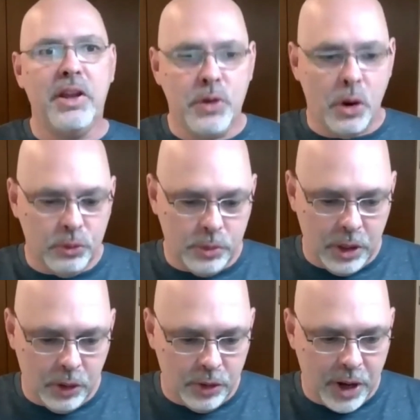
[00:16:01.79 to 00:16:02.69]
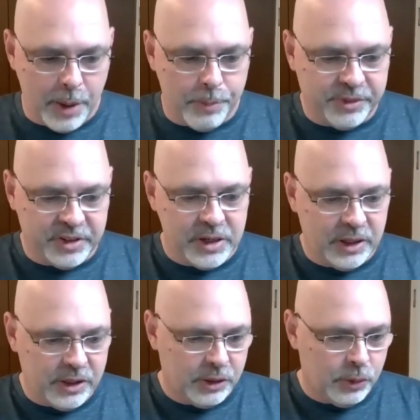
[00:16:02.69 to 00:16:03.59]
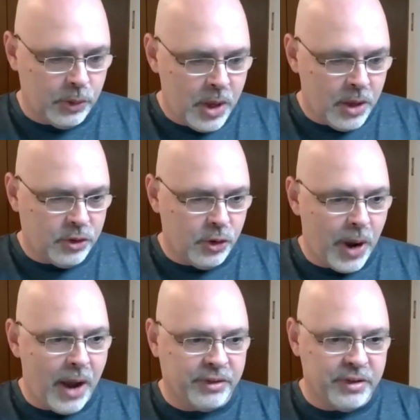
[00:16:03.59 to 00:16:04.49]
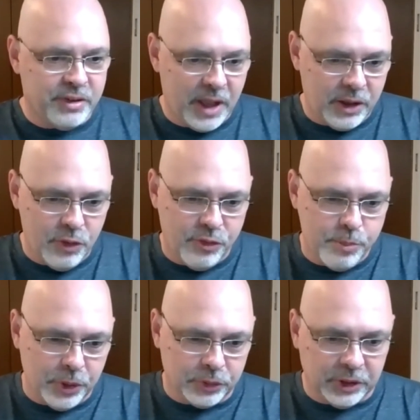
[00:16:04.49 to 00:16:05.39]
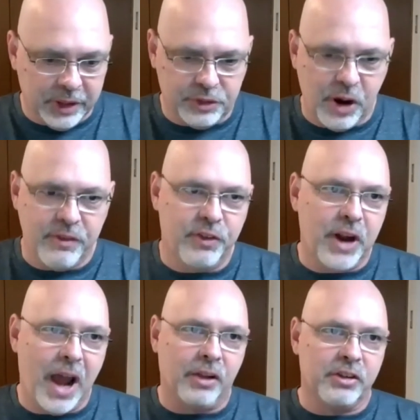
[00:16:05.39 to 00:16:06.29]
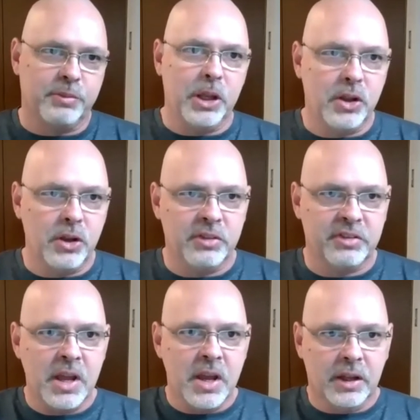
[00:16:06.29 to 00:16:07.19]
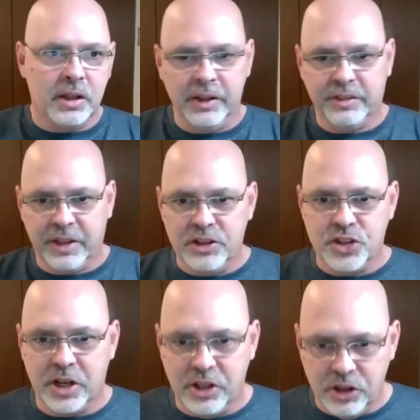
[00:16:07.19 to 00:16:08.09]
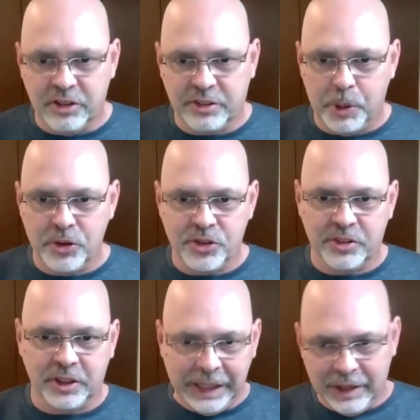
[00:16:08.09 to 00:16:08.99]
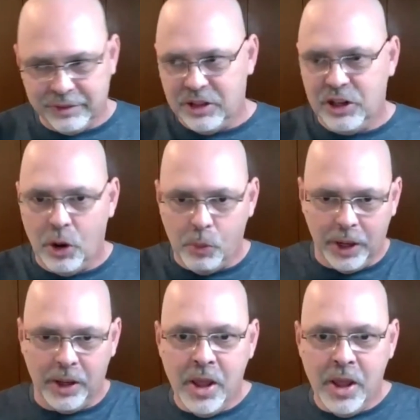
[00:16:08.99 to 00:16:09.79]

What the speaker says: say you don't, you're not sending to houses that you've built a list driving for dollars, but you use List Engine and you just purchase a list and you don't want to